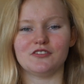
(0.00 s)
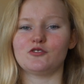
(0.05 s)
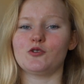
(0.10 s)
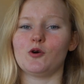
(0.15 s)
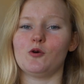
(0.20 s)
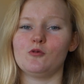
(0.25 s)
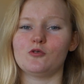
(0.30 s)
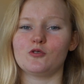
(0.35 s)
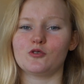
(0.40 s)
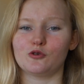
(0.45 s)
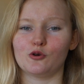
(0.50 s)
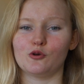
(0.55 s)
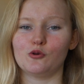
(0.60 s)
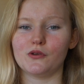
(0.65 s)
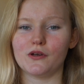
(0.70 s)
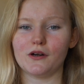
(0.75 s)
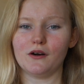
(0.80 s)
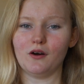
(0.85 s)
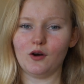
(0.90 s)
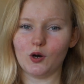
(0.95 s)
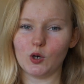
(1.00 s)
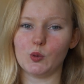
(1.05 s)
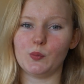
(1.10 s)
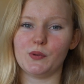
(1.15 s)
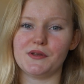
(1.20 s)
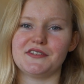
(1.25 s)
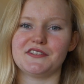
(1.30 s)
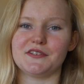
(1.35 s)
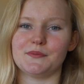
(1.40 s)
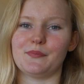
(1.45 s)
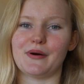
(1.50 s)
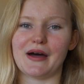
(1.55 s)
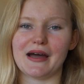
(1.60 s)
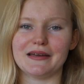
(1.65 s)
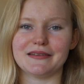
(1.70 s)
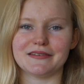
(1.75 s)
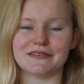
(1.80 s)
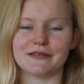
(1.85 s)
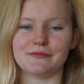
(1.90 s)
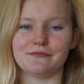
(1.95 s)
Don't go there hoping to
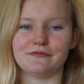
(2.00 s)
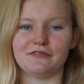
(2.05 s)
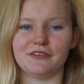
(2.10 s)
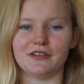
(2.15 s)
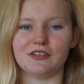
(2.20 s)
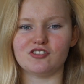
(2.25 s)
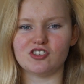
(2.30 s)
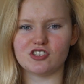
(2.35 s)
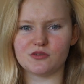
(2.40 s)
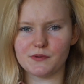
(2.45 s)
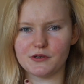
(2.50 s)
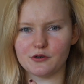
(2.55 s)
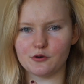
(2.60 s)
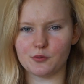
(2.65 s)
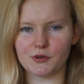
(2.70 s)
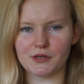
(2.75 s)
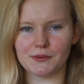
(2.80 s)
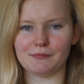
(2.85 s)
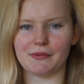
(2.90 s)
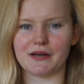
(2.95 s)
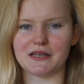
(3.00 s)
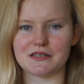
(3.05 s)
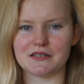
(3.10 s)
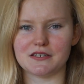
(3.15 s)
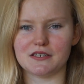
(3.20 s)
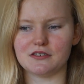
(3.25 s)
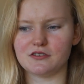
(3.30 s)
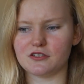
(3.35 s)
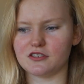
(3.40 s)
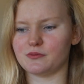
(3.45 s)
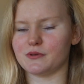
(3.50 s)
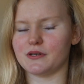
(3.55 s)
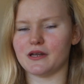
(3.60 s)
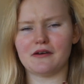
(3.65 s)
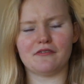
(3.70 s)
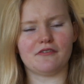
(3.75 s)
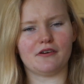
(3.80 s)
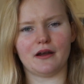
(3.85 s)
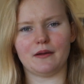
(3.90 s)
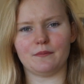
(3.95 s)
buy something. Just be open-minded, because
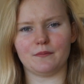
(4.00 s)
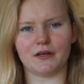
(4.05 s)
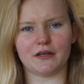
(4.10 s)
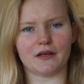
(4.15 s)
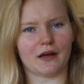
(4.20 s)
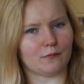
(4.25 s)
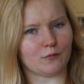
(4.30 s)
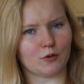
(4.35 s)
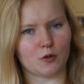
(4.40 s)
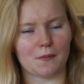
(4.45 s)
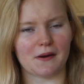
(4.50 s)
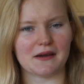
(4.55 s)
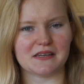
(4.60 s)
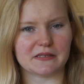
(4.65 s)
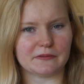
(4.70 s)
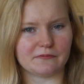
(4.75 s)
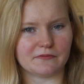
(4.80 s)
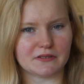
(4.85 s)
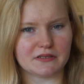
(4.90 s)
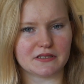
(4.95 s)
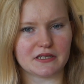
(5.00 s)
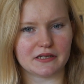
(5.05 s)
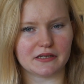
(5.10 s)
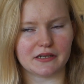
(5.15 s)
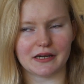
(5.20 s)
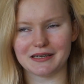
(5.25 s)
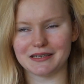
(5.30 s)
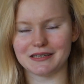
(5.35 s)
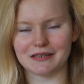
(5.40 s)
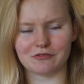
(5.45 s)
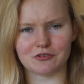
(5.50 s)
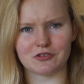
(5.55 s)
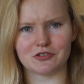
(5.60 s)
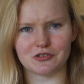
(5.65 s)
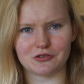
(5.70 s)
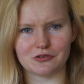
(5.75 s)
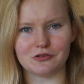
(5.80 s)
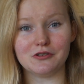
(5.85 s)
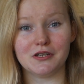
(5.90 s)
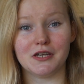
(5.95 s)
whenever I'm like, I'm gonna buy something today, I never
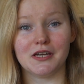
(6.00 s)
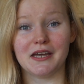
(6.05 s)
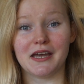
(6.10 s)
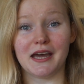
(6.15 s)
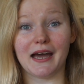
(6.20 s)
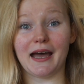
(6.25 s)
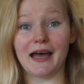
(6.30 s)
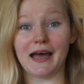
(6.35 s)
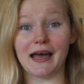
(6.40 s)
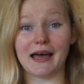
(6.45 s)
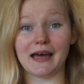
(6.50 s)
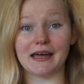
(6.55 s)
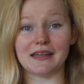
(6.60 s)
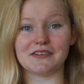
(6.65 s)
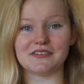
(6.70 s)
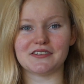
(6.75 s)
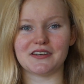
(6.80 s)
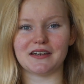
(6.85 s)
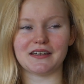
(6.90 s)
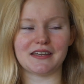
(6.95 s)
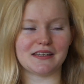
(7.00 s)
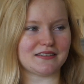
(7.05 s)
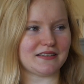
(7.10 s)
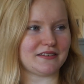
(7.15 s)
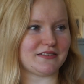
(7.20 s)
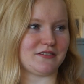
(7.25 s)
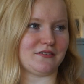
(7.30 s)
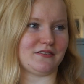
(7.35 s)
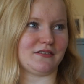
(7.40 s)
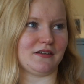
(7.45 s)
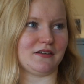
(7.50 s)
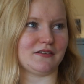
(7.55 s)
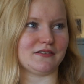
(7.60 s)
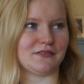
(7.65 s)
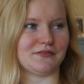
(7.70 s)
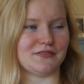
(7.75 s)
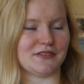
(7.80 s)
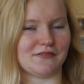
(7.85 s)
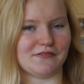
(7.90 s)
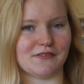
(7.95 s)
do, and I guess that's a good thing
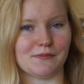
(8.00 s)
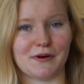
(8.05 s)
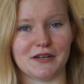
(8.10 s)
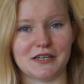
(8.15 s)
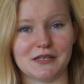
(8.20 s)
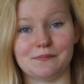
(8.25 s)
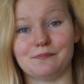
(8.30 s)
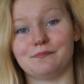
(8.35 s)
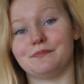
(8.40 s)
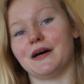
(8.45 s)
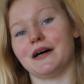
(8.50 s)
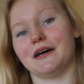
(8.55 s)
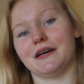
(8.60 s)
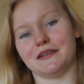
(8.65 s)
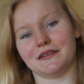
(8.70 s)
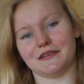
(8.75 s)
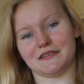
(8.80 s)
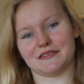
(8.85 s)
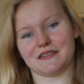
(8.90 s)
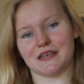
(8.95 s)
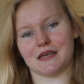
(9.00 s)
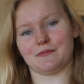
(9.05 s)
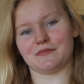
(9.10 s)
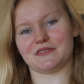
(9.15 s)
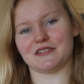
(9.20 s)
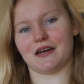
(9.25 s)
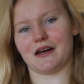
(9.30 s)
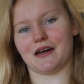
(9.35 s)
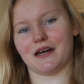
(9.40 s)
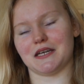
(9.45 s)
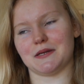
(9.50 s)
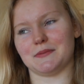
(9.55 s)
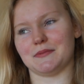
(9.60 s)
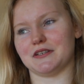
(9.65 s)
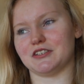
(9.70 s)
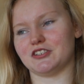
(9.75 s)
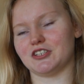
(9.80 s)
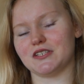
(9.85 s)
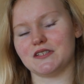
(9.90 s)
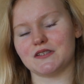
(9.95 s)
because I've saved the money. But at the same time,
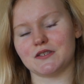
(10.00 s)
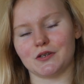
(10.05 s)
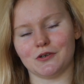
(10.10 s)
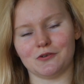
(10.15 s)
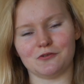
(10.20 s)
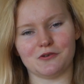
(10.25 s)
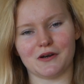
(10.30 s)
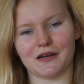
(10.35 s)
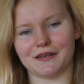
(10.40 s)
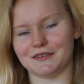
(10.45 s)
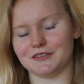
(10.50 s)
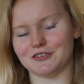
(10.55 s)
just go and